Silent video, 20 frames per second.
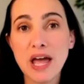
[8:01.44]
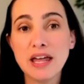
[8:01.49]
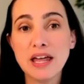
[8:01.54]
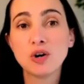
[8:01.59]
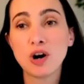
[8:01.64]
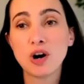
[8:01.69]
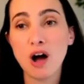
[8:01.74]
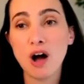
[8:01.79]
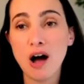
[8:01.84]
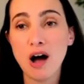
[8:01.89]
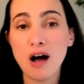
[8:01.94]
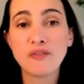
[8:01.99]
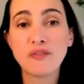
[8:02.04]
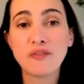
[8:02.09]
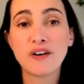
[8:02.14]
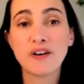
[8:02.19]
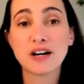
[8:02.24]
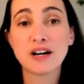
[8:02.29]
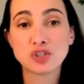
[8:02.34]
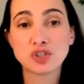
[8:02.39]
your
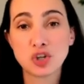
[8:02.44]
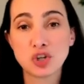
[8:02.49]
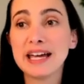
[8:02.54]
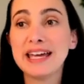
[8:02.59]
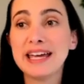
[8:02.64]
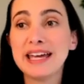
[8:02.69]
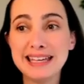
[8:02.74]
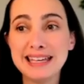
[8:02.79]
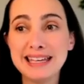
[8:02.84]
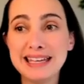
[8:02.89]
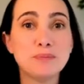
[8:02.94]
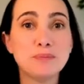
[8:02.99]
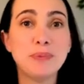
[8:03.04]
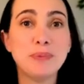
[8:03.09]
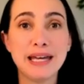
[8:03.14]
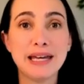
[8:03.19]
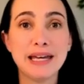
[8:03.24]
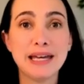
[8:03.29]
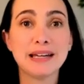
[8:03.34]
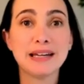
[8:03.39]
offer is going to hit
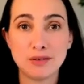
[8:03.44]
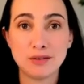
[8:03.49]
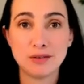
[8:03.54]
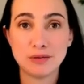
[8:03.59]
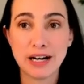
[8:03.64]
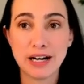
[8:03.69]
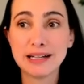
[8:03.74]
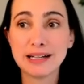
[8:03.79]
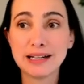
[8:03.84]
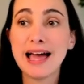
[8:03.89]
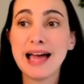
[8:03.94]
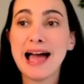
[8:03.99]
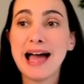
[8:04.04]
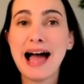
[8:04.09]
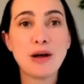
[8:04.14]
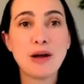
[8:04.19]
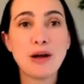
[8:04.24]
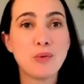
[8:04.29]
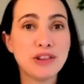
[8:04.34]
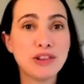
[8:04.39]
big right
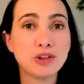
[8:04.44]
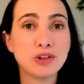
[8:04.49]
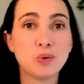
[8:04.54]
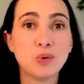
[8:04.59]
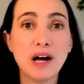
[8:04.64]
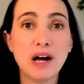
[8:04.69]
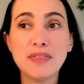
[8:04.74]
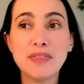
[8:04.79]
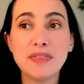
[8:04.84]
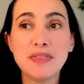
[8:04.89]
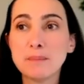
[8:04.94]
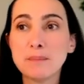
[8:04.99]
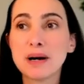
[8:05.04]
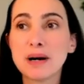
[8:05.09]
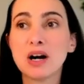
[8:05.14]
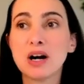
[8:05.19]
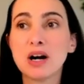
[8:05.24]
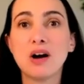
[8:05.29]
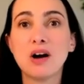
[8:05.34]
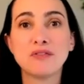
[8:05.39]
i went hmm. through a
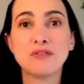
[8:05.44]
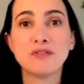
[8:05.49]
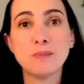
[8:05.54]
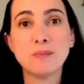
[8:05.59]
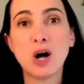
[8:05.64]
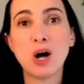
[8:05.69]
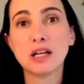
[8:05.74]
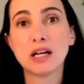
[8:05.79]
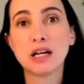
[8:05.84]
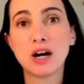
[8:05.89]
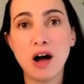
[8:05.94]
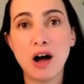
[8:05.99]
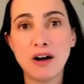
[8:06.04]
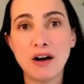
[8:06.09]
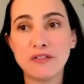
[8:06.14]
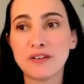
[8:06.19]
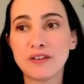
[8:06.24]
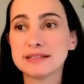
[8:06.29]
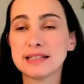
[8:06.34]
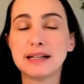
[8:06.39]
number of smaller
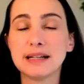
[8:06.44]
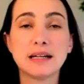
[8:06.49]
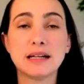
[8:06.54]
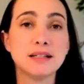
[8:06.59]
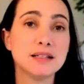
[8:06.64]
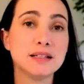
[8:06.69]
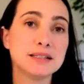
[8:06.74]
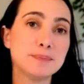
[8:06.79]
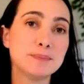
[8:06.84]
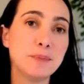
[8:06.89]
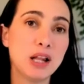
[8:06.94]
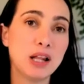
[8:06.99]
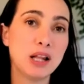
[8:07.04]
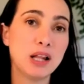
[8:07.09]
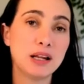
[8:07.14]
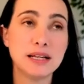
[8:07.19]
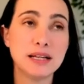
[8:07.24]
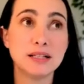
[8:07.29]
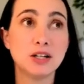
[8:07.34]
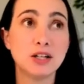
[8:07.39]
offers and uh, small
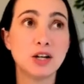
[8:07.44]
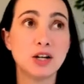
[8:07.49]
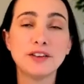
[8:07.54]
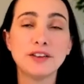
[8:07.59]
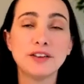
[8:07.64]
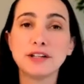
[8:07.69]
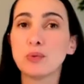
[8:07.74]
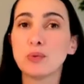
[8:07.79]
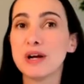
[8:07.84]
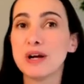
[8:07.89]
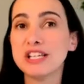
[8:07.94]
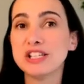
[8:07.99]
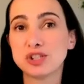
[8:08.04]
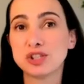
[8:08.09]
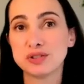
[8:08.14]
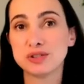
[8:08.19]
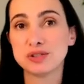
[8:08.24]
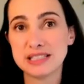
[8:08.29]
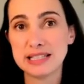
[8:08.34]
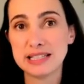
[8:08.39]
in other ways
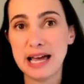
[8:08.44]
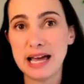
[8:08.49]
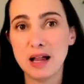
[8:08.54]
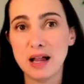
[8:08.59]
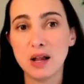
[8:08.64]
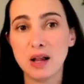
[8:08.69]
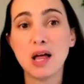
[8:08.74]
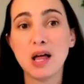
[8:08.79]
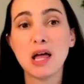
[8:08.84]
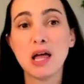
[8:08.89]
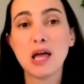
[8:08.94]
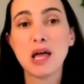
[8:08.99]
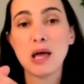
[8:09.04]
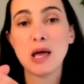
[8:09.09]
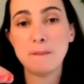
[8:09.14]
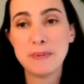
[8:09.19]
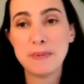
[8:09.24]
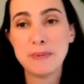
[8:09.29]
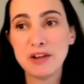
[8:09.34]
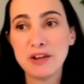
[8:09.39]
to sell
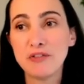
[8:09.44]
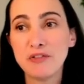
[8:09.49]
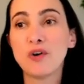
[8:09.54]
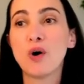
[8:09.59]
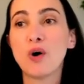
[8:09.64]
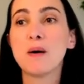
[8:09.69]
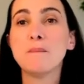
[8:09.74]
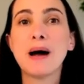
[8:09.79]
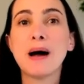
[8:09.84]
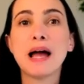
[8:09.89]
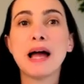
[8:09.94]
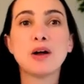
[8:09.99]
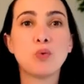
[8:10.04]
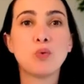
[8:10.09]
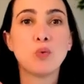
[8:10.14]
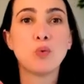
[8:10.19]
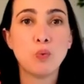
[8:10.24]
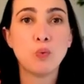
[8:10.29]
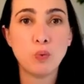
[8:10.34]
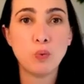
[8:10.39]
before my
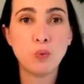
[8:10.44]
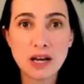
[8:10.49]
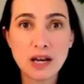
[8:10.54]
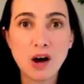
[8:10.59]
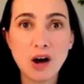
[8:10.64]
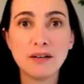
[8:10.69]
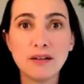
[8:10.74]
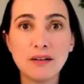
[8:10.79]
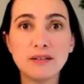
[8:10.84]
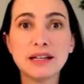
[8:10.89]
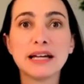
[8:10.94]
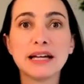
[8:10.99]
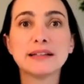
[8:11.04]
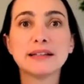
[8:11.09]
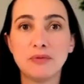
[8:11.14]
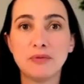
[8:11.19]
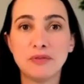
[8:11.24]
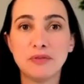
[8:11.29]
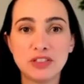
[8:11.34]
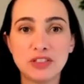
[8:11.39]
one uh, like
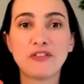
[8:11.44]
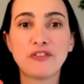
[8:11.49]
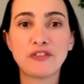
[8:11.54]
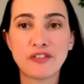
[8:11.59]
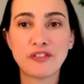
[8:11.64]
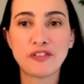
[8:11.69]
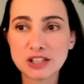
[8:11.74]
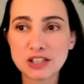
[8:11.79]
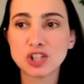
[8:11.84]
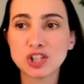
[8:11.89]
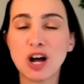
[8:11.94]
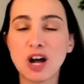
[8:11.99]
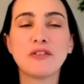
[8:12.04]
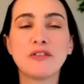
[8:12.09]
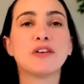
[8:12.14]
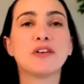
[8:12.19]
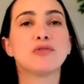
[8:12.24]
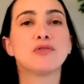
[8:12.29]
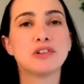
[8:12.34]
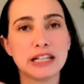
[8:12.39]
the the first
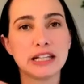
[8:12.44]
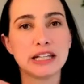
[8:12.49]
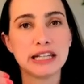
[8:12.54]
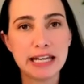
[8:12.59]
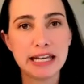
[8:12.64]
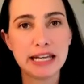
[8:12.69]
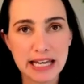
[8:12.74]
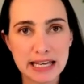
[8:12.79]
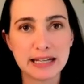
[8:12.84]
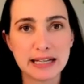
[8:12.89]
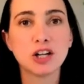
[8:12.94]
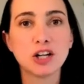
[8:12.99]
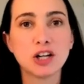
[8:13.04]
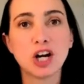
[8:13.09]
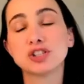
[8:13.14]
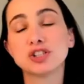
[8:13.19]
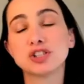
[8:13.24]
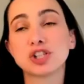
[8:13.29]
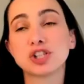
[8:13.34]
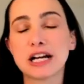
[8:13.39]
offer really hit and
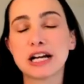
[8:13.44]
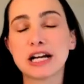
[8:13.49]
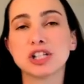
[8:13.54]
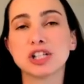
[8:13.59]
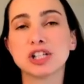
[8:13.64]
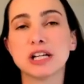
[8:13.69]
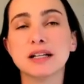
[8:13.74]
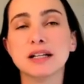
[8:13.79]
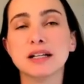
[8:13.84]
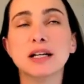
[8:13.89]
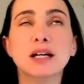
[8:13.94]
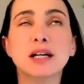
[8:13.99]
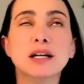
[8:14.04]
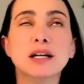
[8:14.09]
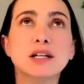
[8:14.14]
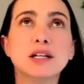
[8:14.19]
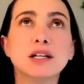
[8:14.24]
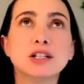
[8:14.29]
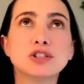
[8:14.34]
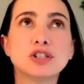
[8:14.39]
got traction
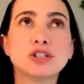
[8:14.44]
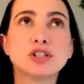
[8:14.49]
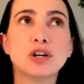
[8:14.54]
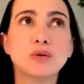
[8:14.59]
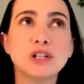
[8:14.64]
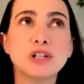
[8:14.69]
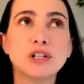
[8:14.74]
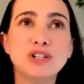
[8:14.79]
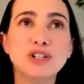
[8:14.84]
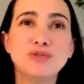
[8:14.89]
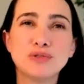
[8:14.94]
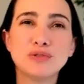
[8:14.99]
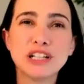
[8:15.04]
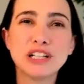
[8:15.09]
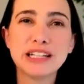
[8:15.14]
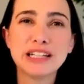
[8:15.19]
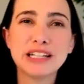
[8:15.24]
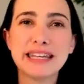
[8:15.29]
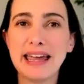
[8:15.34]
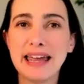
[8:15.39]
so you
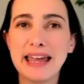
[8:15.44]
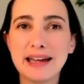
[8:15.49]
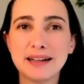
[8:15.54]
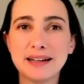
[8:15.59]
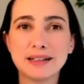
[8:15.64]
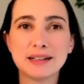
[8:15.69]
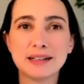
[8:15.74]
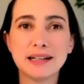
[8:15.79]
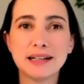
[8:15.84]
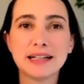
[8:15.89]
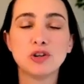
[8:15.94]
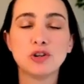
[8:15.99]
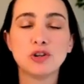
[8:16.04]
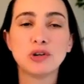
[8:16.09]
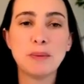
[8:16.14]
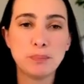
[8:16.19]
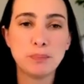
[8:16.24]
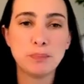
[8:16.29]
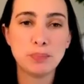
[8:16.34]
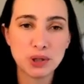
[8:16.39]
really can't, like, you
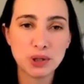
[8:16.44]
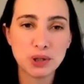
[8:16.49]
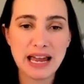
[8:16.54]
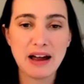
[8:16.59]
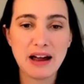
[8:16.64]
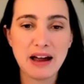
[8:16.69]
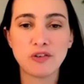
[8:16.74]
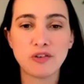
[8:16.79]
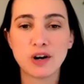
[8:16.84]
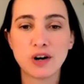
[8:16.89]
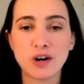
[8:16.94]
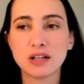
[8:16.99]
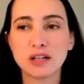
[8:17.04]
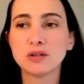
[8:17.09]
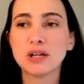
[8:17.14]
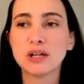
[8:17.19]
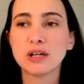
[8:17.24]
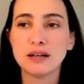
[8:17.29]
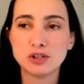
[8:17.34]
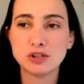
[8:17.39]
can put the effort,
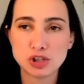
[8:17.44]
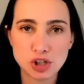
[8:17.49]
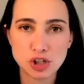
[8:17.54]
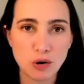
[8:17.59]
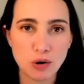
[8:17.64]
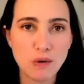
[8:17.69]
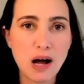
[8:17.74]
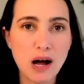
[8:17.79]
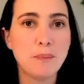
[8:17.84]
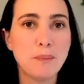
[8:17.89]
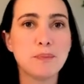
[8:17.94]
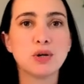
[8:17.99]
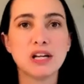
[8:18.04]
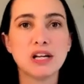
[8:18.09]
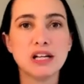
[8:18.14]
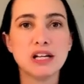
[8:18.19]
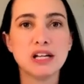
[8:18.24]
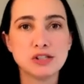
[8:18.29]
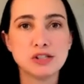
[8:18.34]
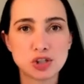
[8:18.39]
you can show up, you
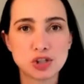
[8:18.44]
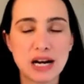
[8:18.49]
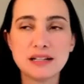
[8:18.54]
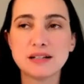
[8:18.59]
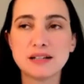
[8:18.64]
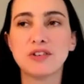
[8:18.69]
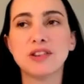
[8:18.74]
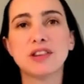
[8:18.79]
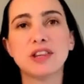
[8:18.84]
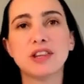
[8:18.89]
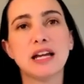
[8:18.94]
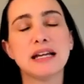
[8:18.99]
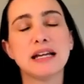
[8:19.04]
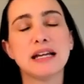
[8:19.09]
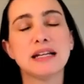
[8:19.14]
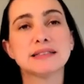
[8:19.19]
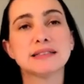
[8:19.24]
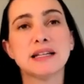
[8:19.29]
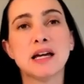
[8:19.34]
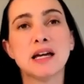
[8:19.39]
can try different
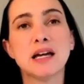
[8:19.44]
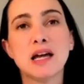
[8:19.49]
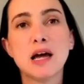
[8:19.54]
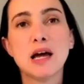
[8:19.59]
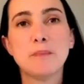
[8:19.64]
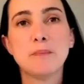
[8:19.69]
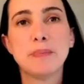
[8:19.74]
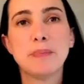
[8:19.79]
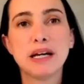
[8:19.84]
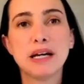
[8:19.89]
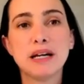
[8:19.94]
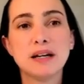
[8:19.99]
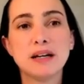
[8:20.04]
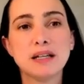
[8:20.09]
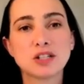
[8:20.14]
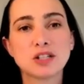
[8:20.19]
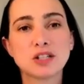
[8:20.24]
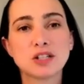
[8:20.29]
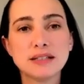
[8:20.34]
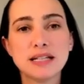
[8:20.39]
things, but
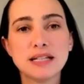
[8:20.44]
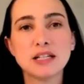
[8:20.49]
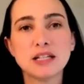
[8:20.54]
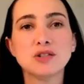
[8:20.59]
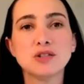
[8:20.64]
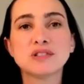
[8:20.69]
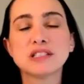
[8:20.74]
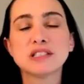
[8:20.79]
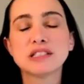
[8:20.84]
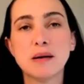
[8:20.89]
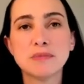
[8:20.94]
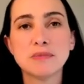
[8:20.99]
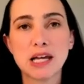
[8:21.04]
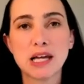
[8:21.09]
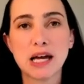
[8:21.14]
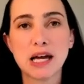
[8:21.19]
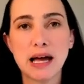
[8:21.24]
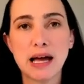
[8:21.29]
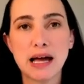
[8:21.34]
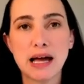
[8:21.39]
it's going to take you some
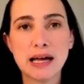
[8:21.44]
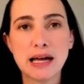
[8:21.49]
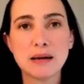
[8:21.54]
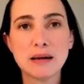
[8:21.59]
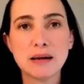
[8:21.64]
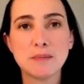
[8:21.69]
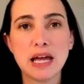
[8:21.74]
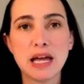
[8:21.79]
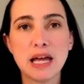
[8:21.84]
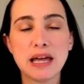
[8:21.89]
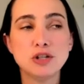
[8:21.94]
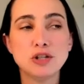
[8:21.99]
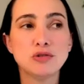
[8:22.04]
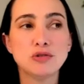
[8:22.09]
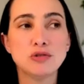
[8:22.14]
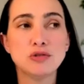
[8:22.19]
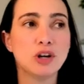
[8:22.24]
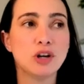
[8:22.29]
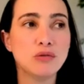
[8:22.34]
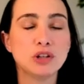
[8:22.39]
time and you
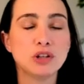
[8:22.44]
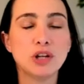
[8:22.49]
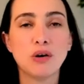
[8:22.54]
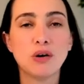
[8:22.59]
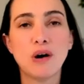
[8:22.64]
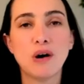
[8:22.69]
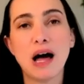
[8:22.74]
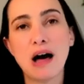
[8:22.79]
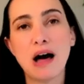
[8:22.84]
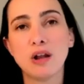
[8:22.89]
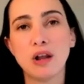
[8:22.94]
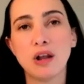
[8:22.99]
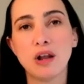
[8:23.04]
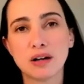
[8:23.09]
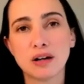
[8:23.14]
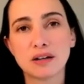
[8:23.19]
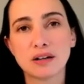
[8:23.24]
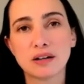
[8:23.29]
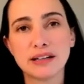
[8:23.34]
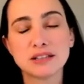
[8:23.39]
don't know how
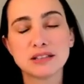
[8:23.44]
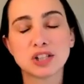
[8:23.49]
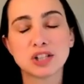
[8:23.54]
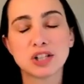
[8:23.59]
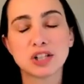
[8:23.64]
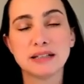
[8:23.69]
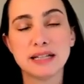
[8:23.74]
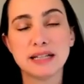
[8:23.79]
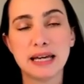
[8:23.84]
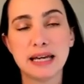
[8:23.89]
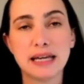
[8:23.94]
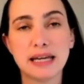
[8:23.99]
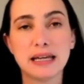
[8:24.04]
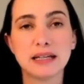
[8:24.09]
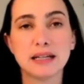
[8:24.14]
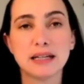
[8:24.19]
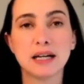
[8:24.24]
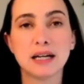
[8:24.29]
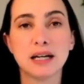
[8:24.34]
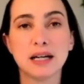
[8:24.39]
long that's going to
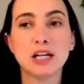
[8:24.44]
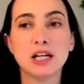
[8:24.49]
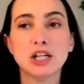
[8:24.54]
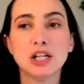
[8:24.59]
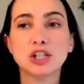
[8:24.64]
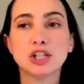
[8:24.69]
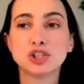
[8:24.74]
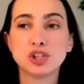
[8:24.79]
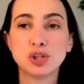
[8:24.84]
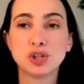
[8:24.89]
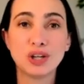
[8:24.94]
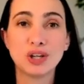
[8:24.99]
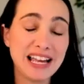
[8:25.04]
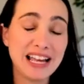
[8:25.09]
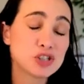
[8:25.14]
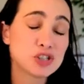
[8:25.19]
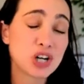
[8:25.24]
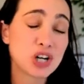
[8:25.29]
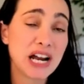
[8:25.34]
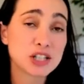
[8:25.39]
take to
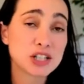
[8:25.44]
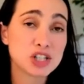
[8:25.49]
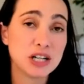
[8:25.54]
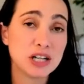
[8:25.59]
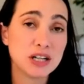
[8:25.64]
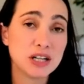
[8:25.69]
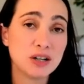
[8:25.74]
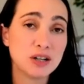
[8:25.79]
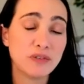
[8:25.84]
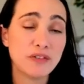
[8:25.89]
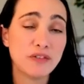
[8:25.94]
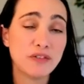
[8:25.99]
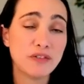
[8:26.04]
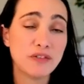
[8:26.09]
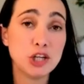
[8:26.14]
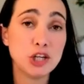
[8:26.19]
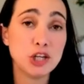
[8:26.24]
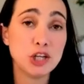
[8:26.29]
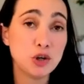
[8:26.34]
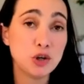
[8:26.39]
get traction with
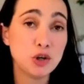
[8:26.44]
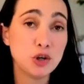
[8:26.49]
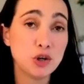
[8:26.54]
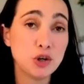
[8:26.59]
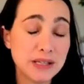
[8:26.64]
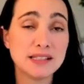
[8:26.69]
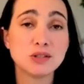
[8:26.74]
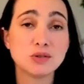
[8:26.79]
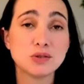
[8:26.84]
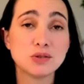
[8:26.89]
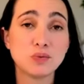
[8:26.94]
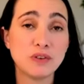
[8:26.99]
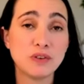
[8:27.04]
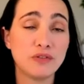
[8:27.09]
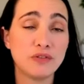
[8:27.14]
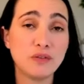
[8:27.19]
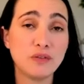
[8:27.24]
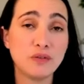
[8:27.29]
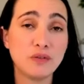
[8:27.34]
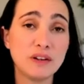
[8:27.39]
a new business
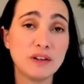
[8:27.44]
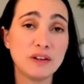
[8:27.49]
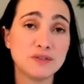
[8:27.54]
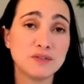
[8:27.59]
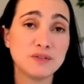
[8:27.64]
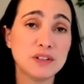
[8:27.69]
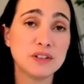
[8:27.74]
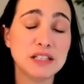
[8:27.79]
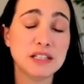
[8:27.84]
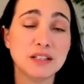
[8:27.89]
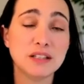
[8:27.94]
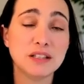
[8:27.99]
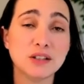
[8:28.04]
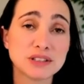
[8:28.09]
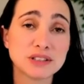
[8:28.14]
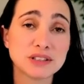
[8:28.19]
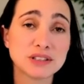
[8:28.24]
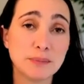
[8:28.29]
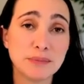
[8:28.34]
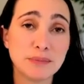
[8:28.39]
with with you know
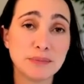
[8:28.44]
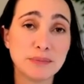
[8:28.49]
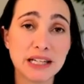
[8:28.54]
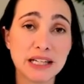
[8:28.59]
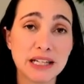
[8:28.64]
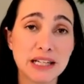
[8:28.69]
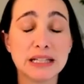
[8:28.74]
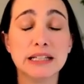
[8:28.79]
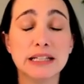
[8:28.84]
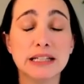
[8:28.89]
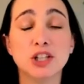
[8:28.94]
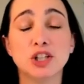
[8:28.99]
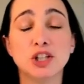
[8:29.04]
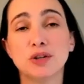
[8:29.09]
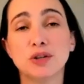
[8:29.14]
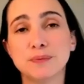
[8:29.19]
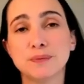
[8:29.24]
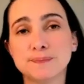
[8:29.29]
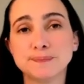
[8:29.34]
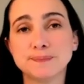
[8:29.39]
something completely new